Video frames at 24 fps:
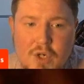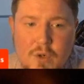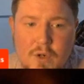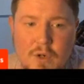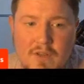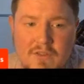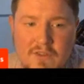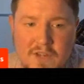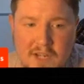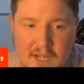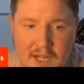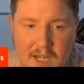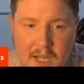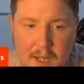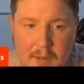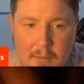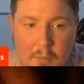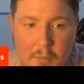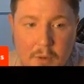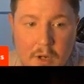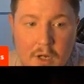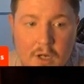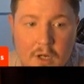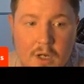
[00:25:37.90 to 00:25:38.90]
going to take
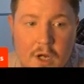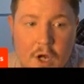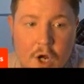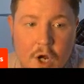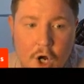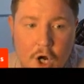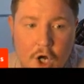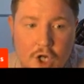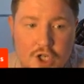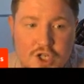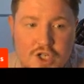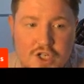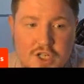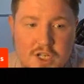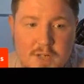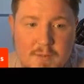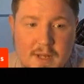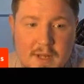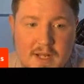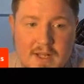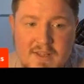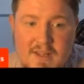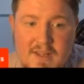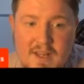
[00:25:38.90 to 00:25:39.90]
him. Hodgins came
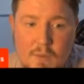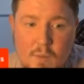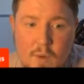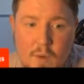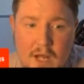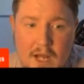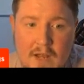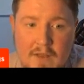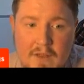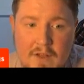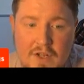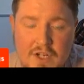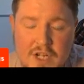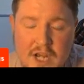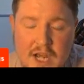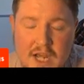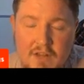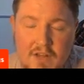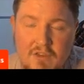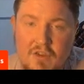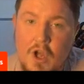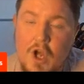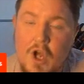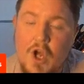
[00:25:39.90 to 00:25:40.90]
in, did well at the
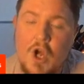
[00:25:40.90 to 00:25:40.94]
Giants.